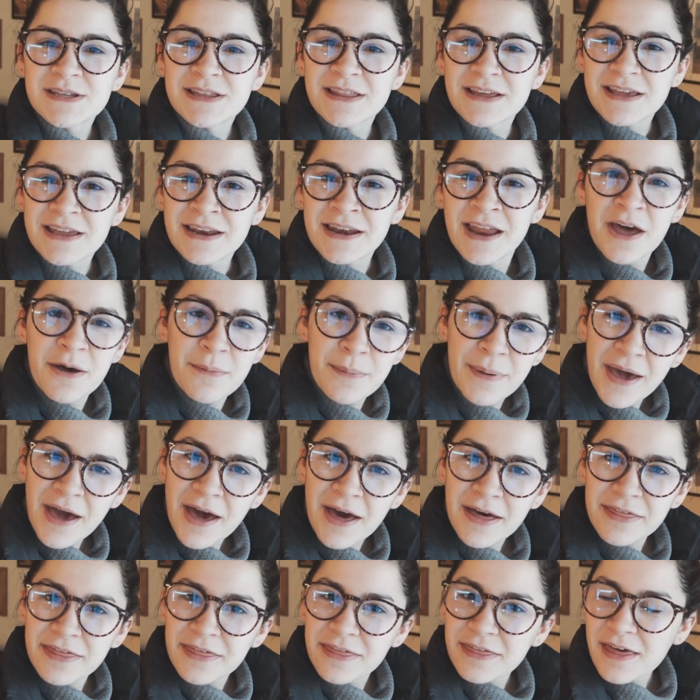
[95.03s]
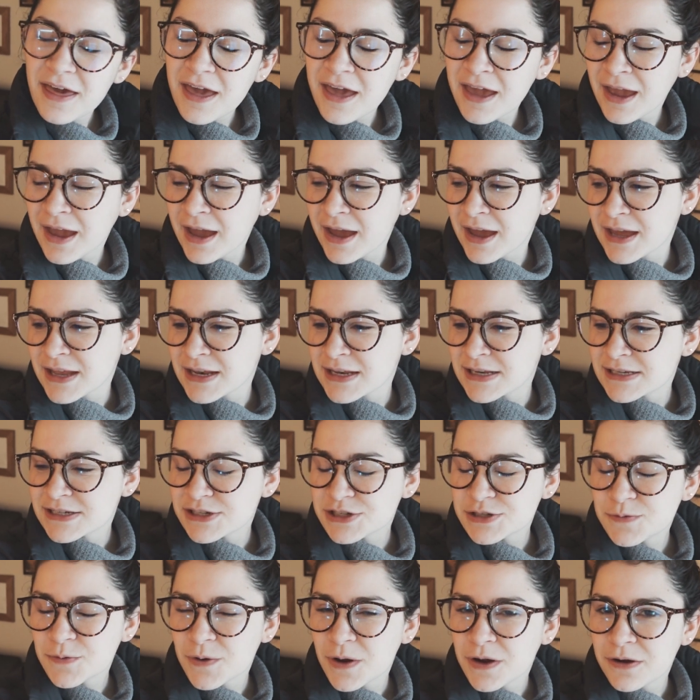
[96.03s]
to the canal path and
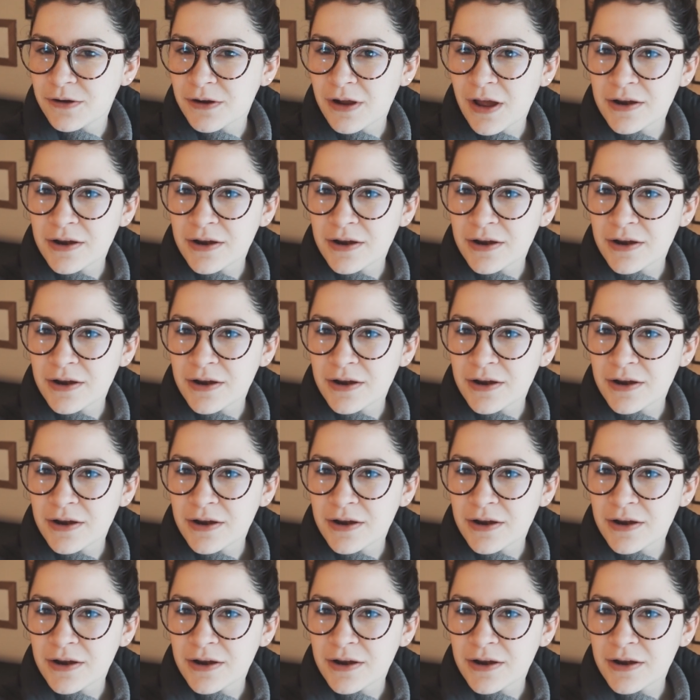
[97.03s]
just walk